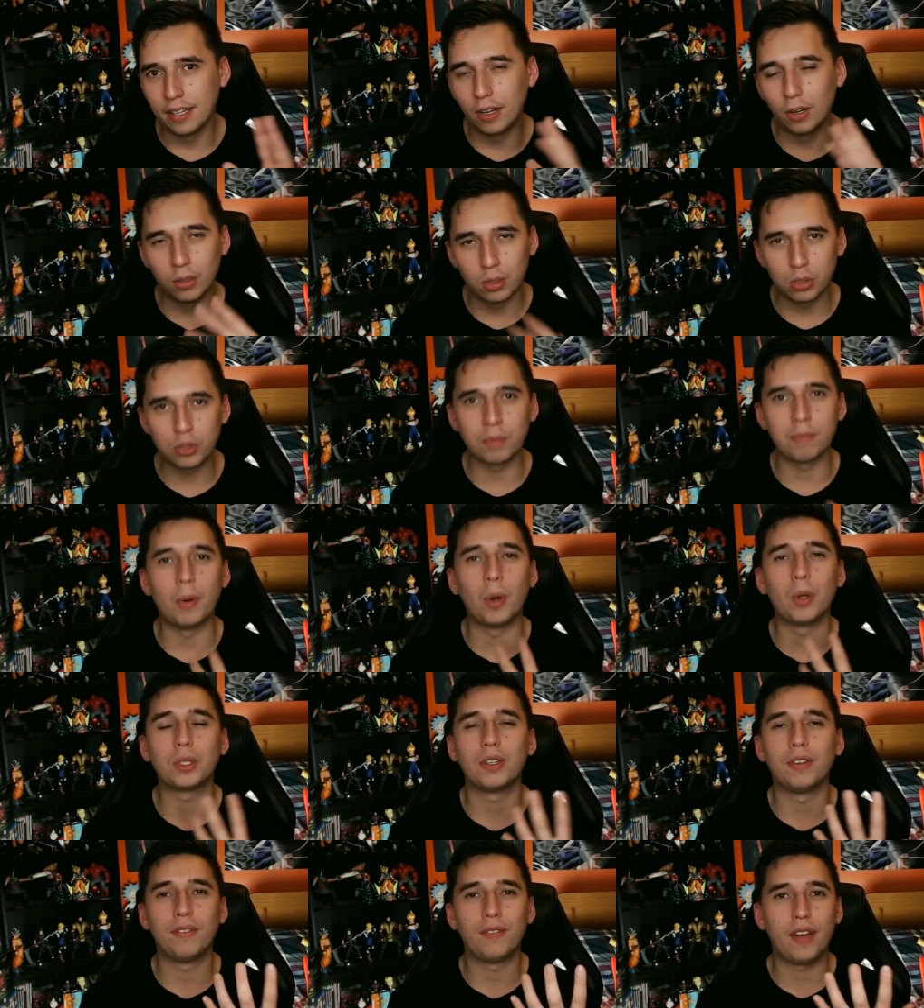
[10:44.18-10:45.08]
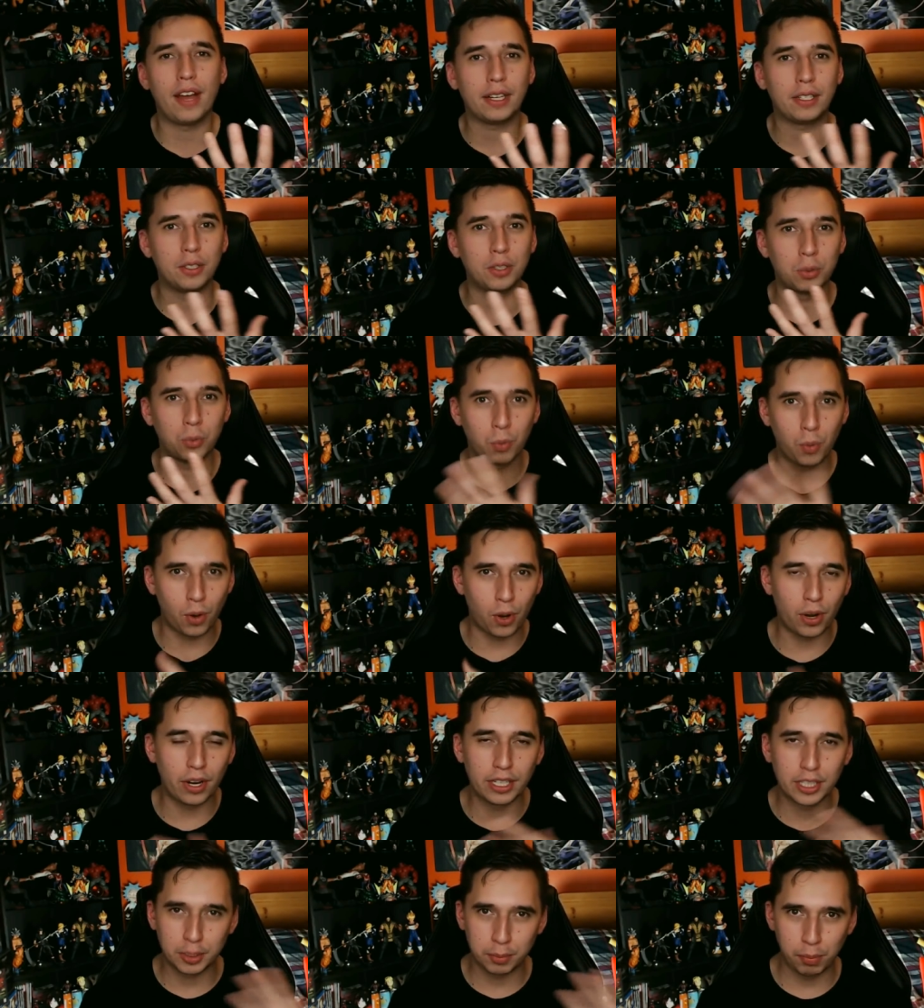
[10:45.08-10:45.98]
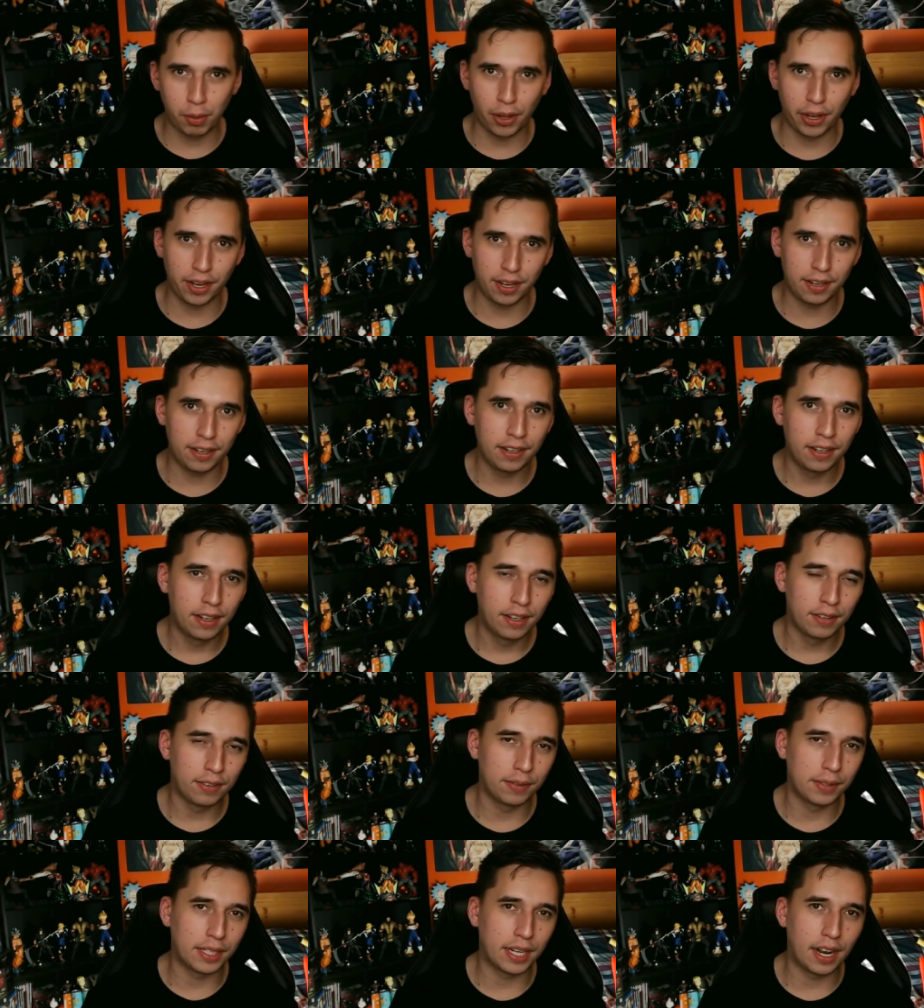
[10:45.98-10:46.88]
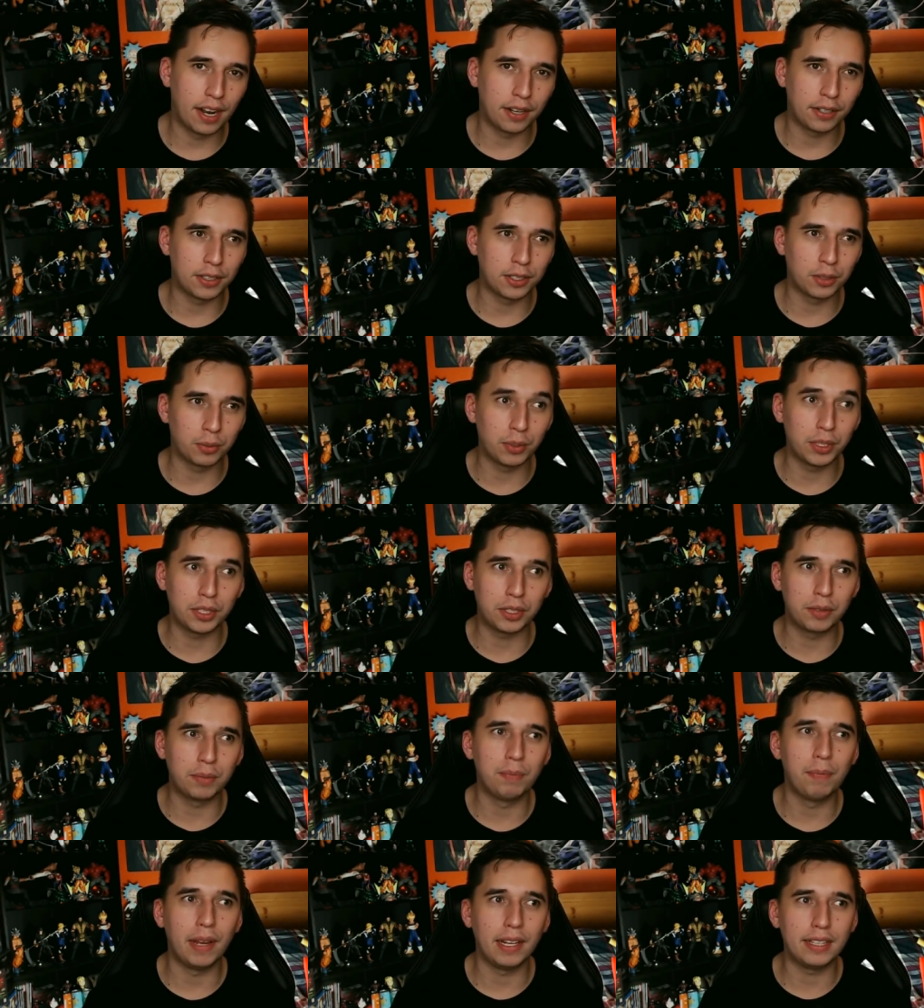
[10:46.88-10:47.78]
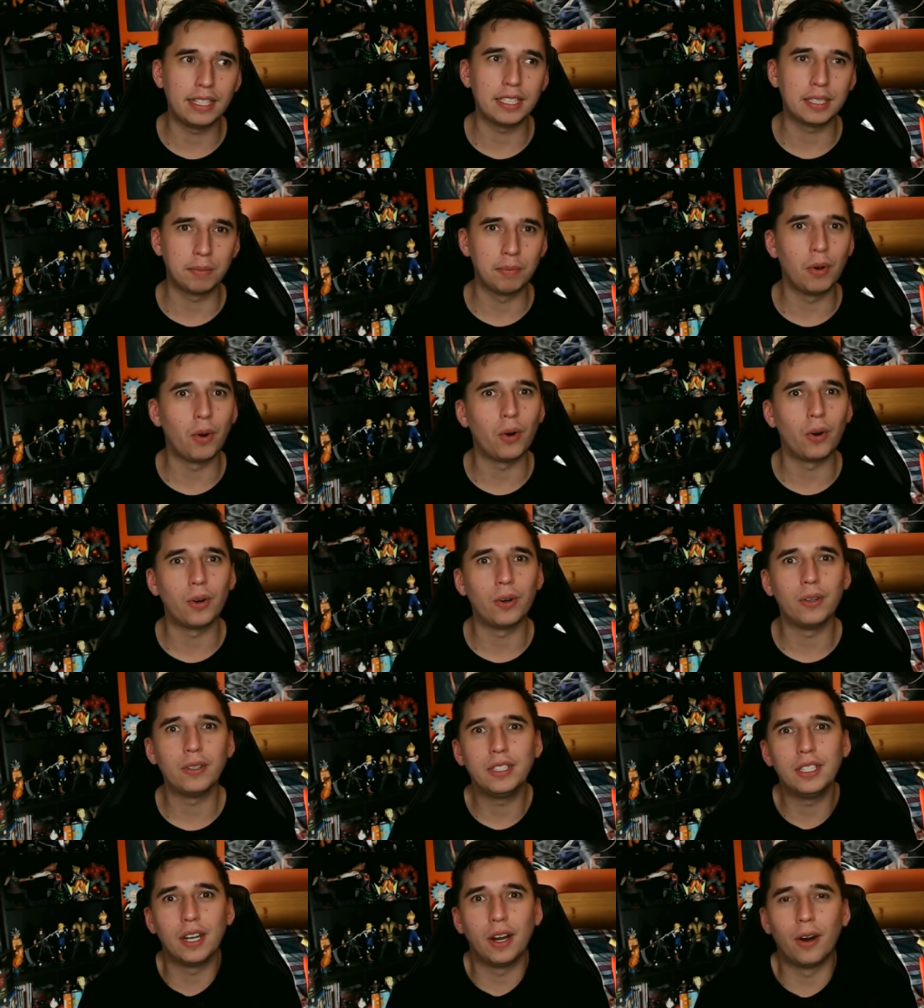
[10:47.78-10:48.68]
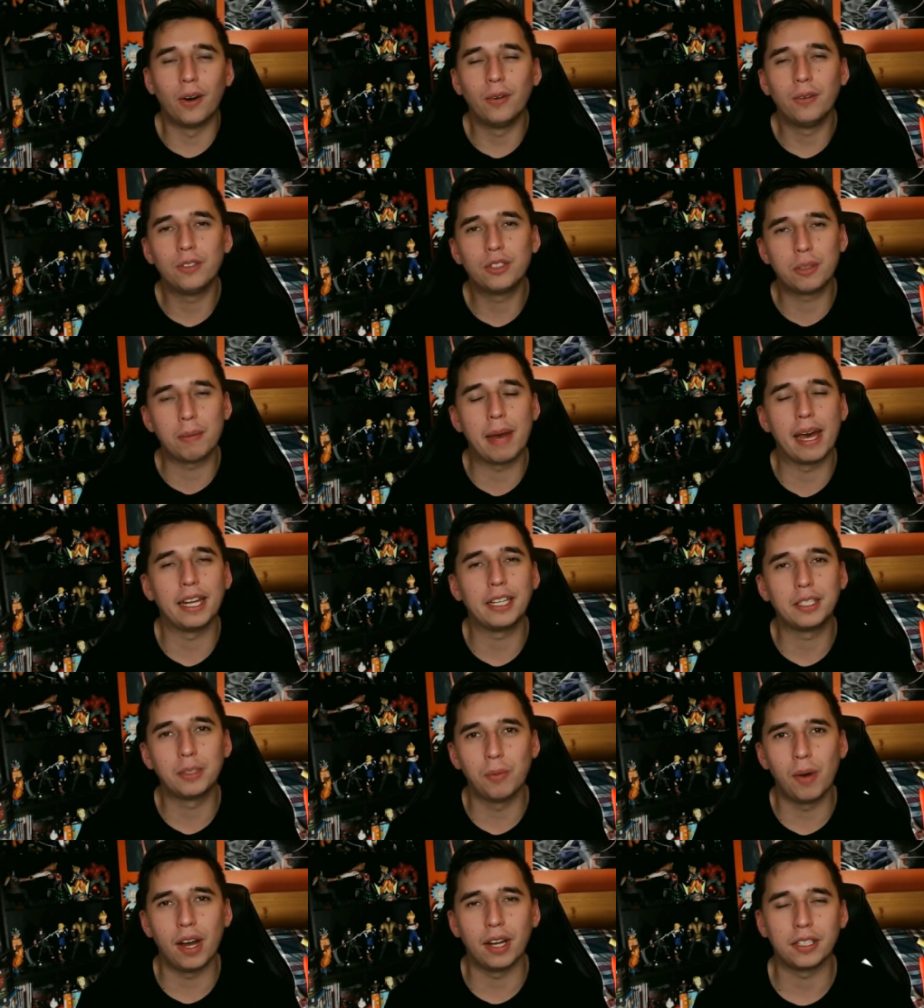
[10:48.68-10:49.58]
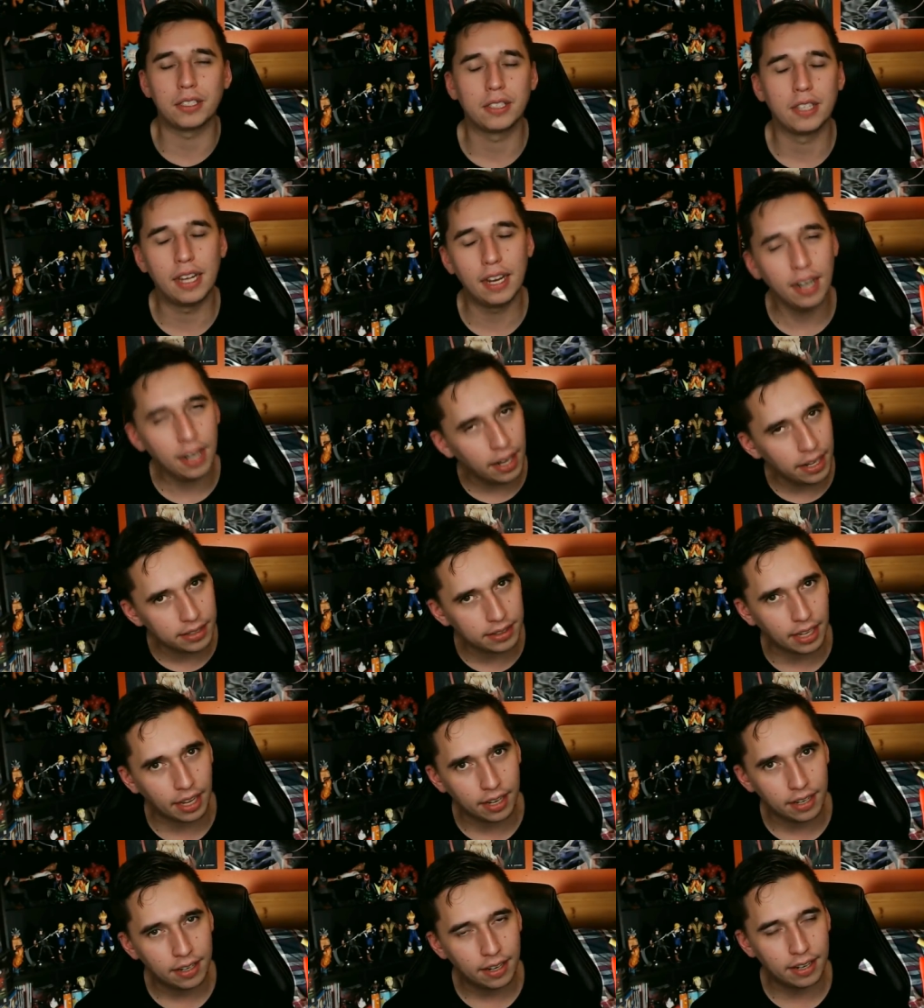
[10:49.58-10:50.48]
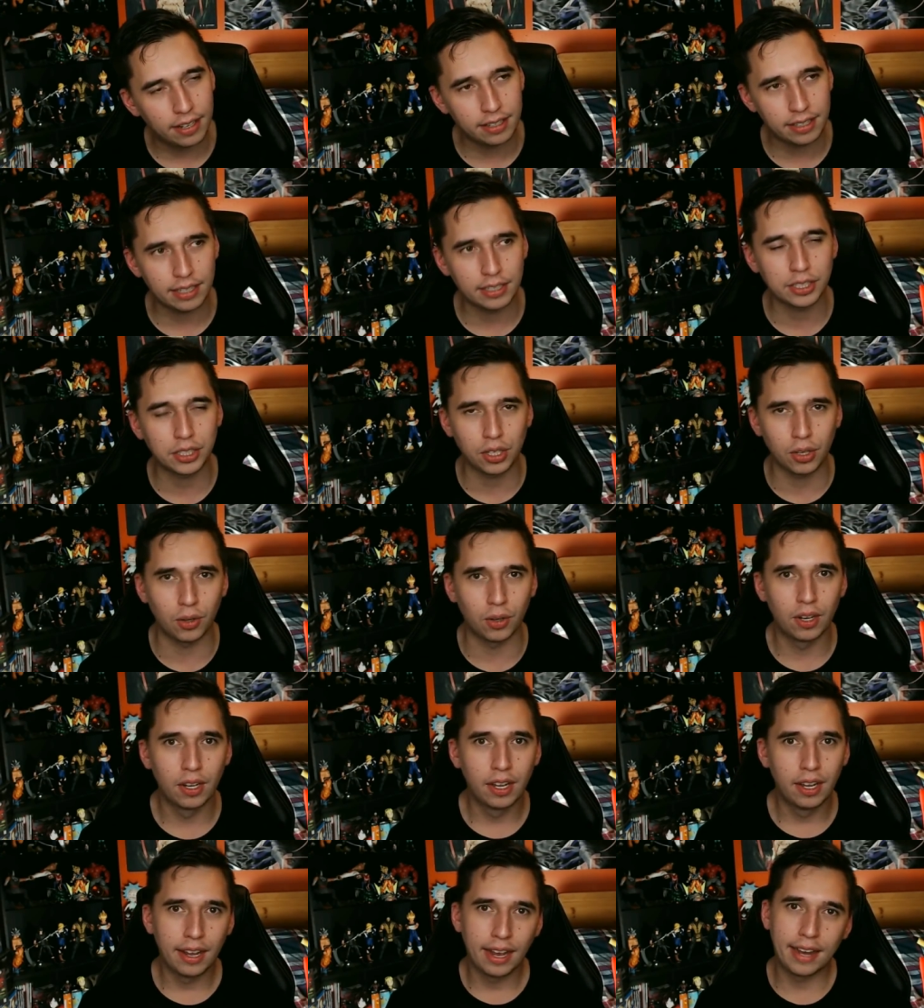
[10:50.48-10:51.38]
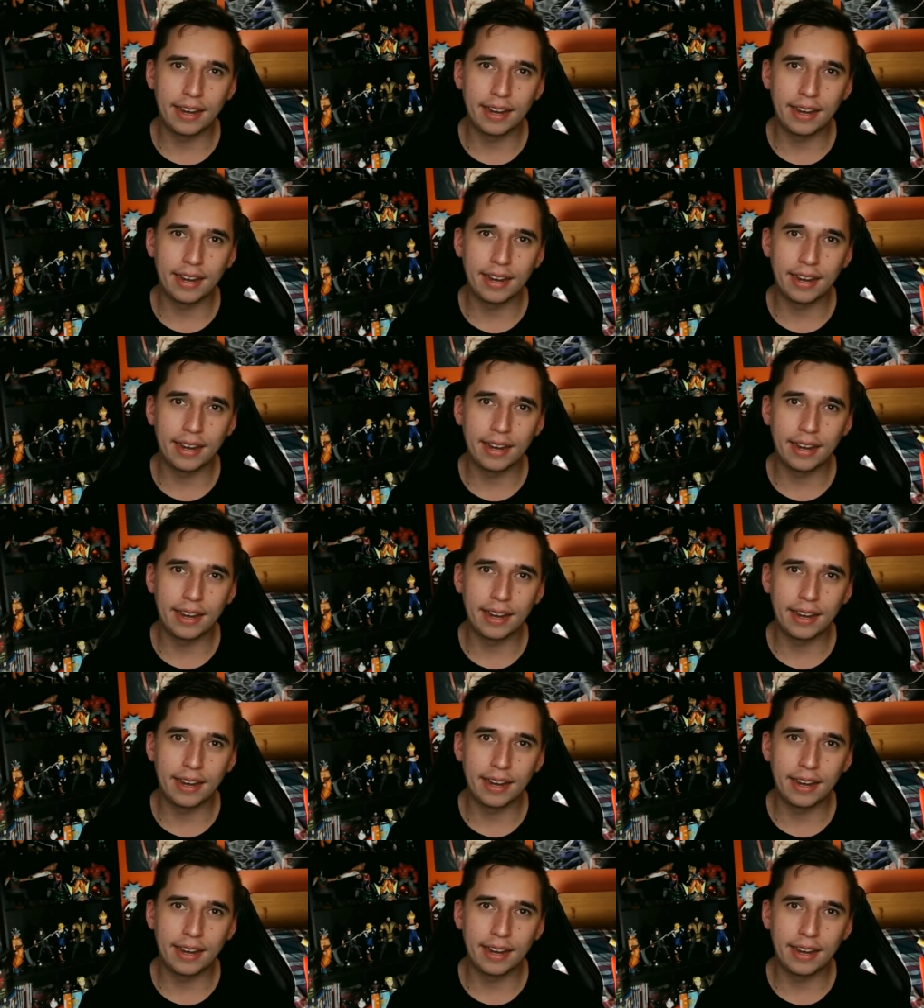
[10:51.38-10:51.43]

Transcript: You know, those emotional factors were exploited from the characters, which made this more, you know, dramatic to watch. And I like that. I think it's cool.